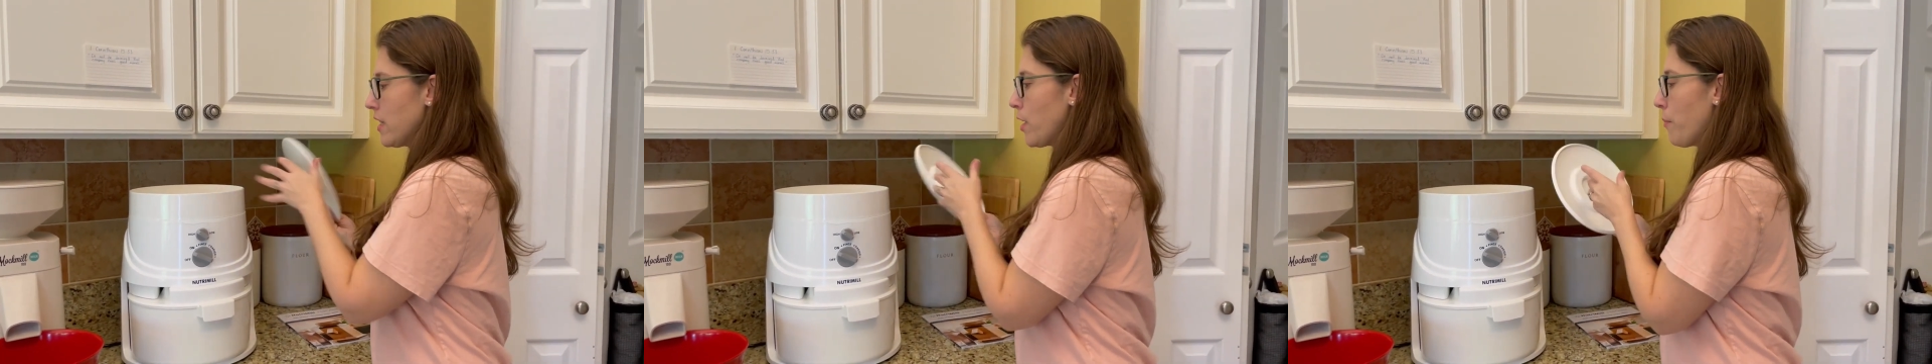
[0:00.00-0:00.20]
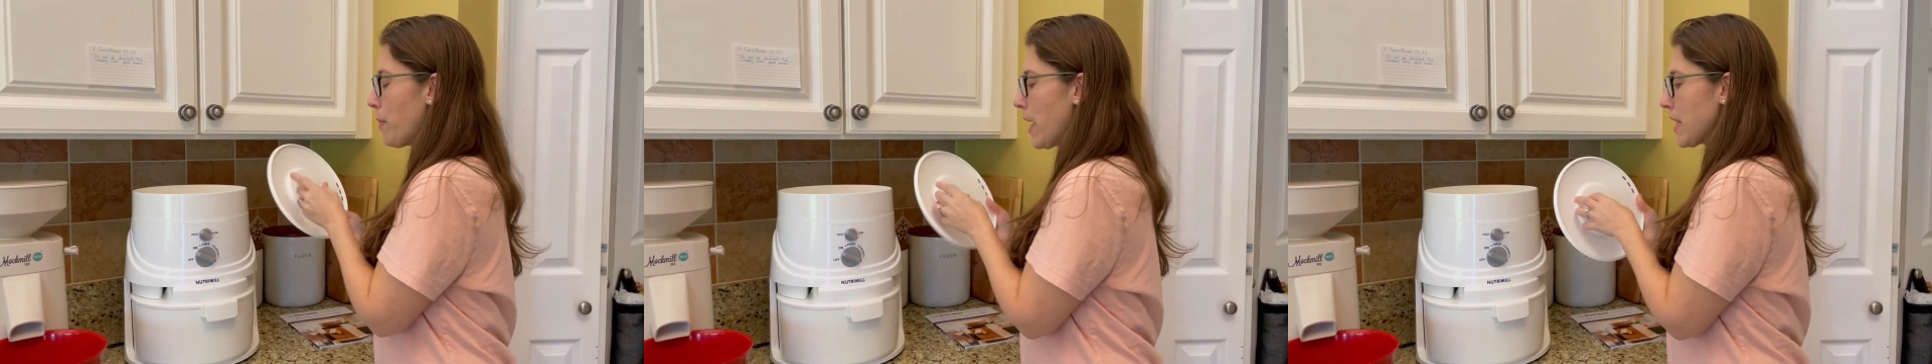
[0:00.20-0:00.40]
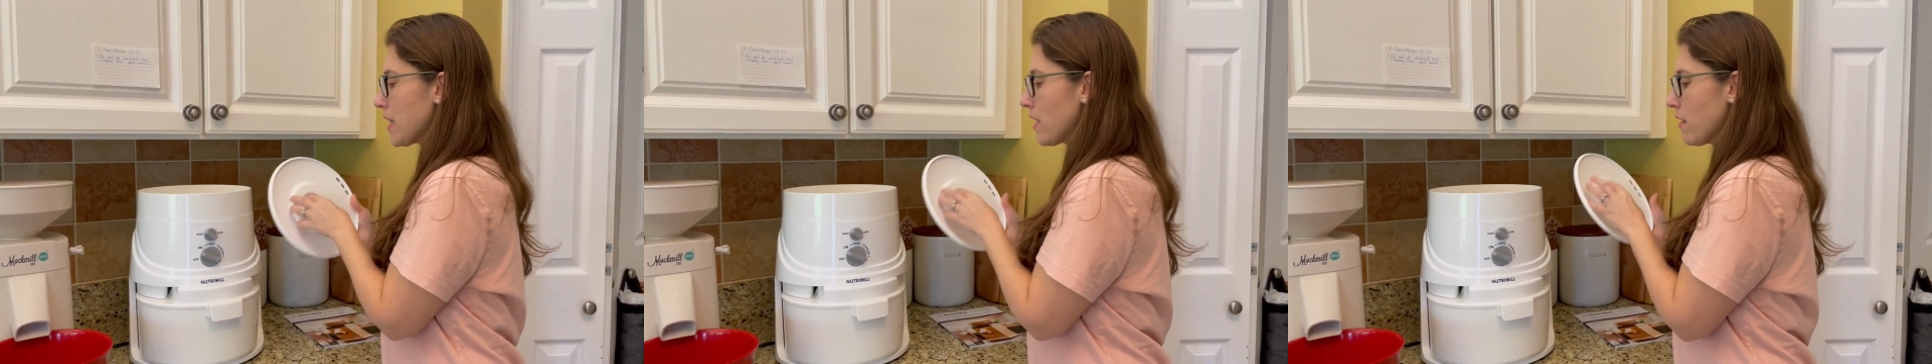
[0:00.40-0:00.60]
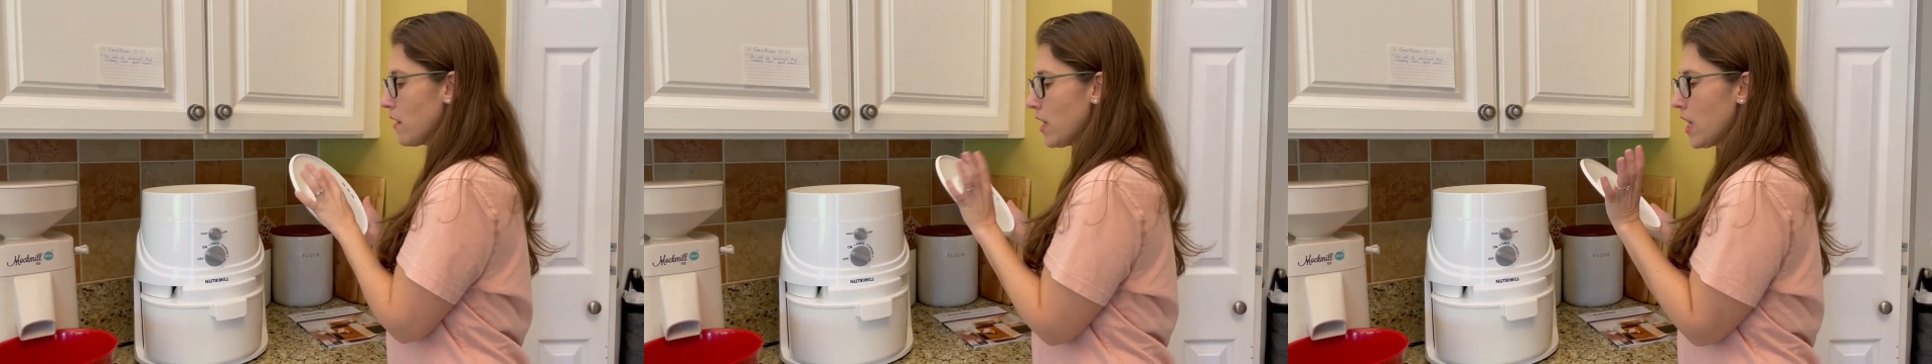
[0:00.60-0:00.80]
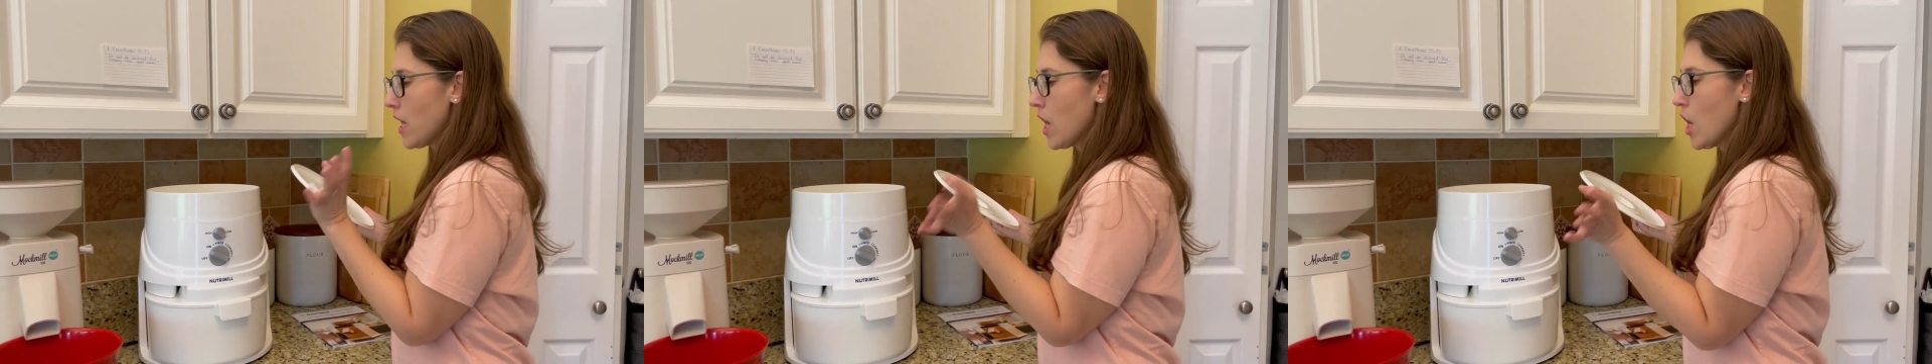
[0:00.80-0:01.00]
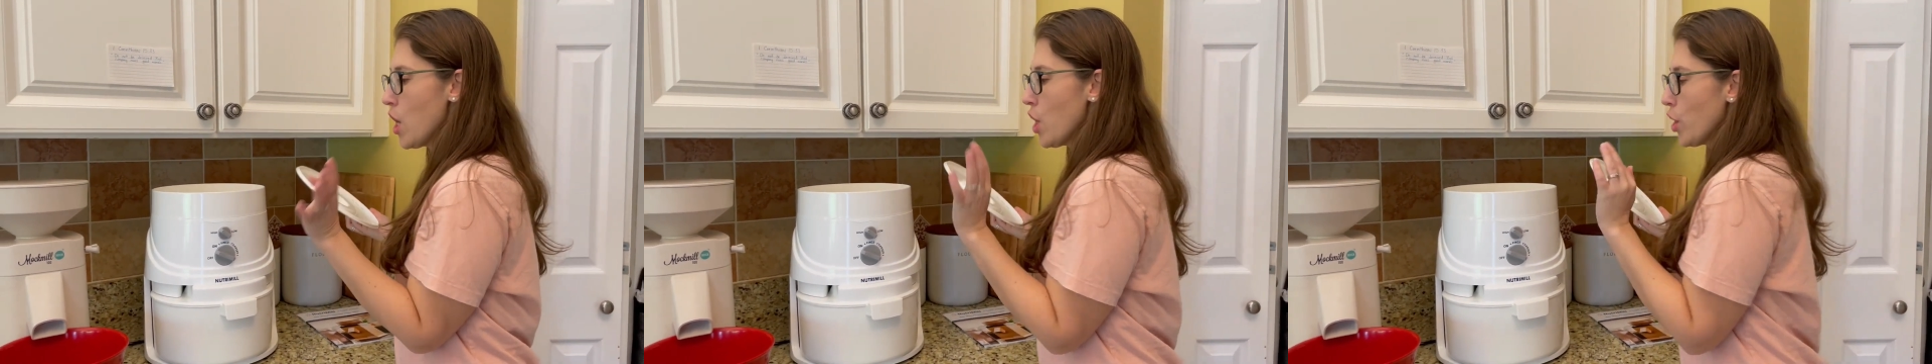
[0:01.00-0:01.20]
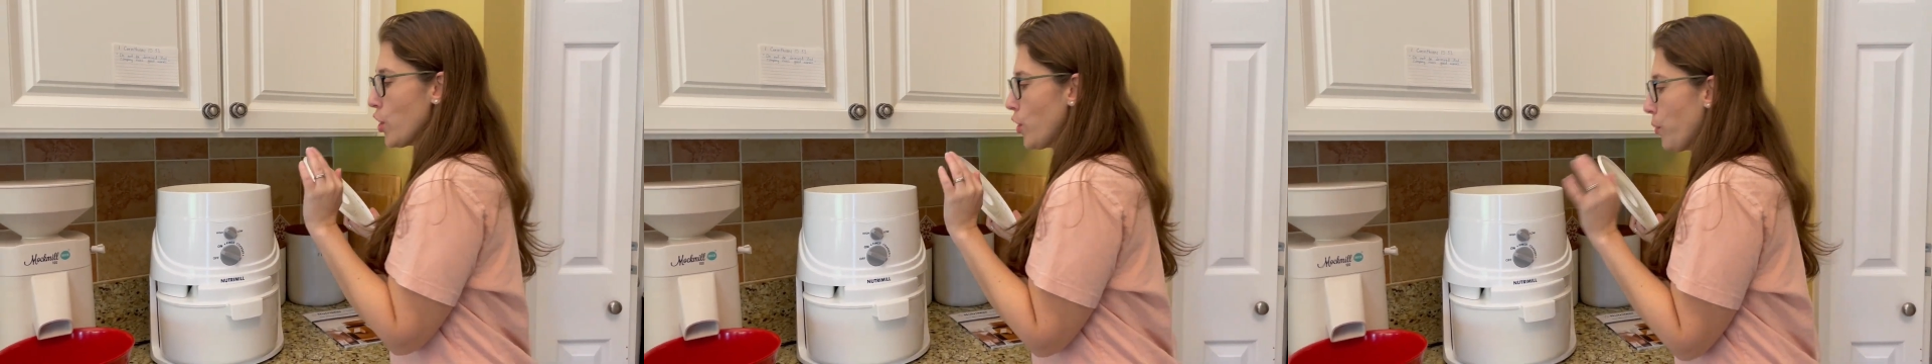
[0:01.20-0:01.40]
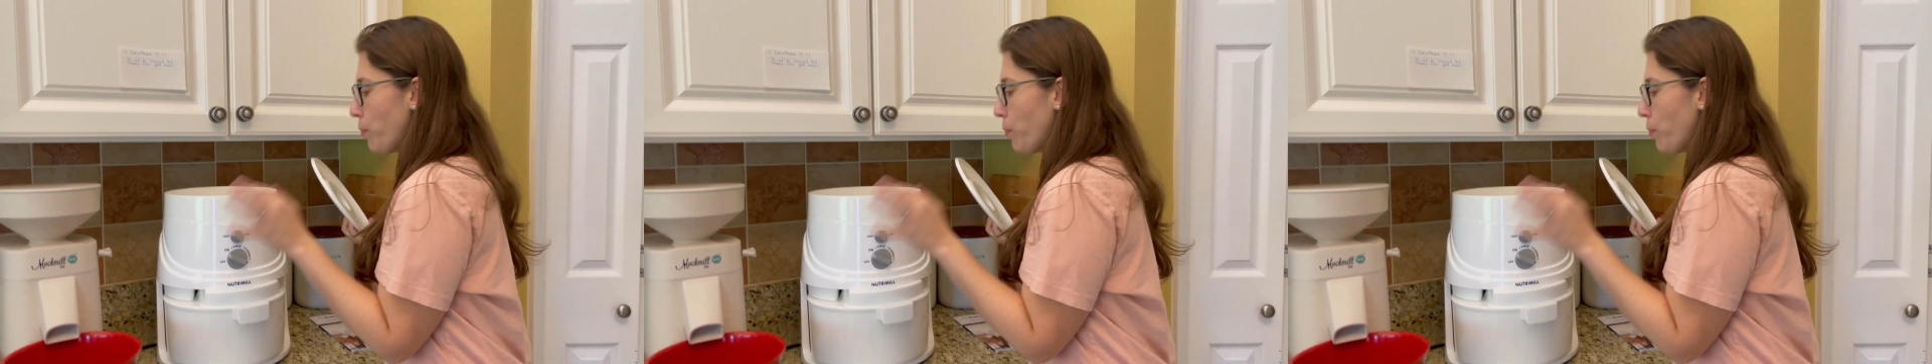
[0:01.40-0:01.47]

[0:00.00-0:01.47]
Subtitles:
So basically you